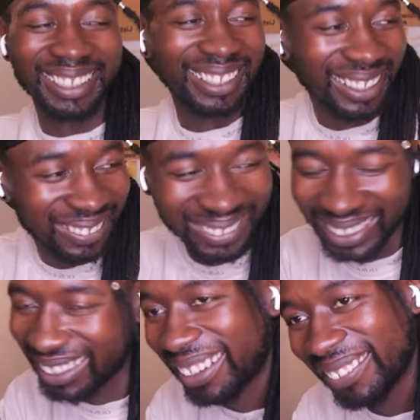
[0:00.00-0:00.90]
I'm
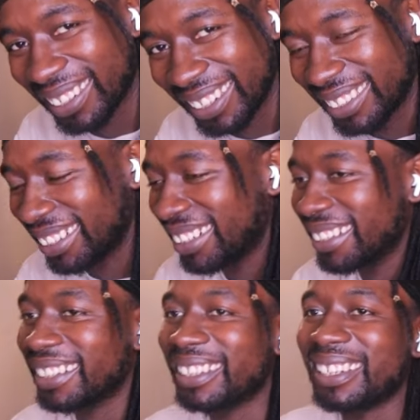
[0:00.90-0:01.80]
really hoping they do.
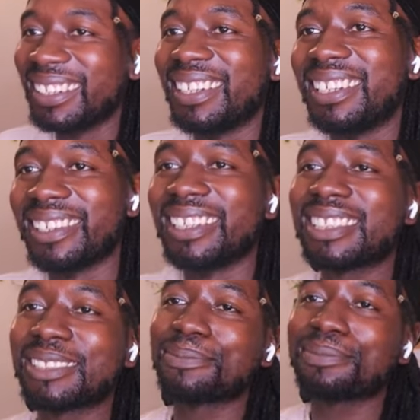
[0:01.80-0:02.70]

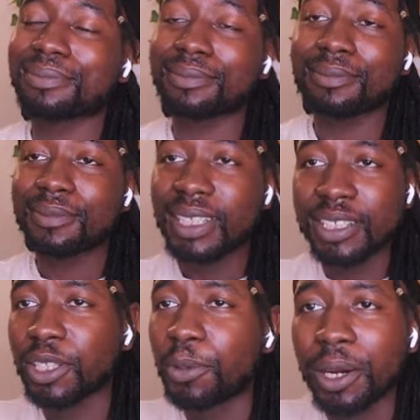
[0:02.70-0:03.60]
Anyways.
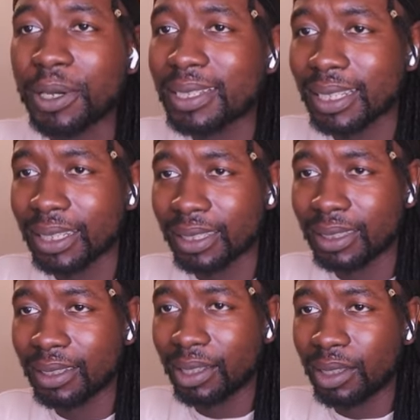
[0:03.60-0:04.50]
So where is he?
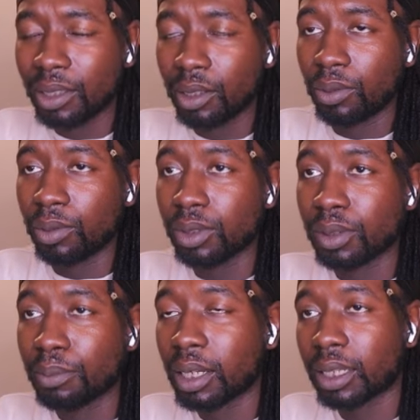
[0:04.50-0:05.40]

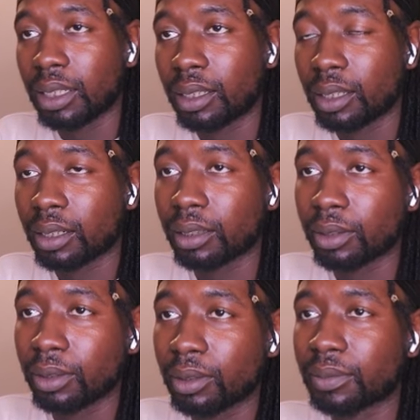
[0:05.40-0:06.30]
Uzumaki
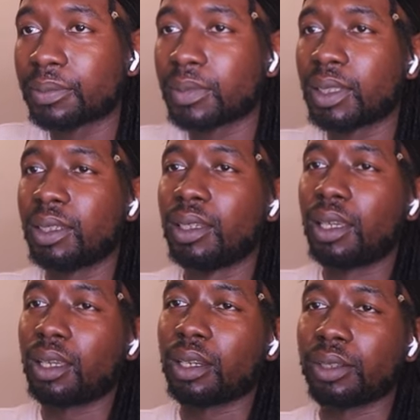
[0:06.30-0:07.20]
Naruto.
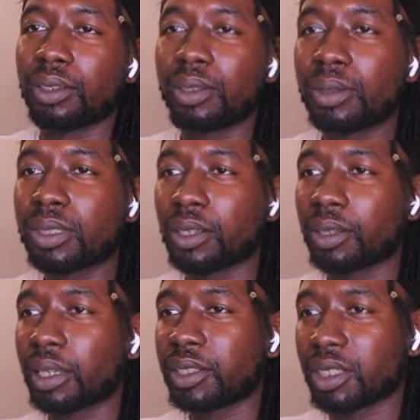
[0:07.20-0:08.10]
I don't know his
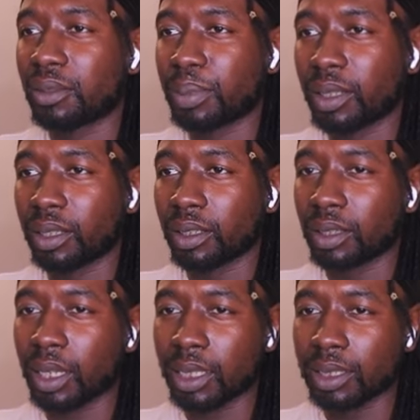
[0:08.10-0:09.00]
location, but
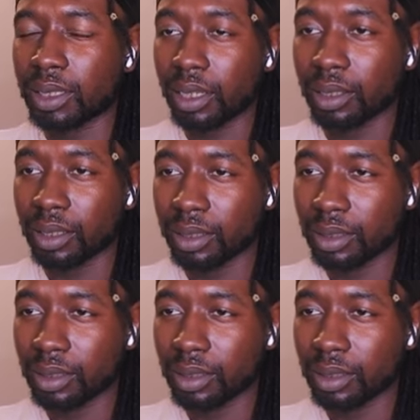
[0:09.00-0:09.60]
I can tell.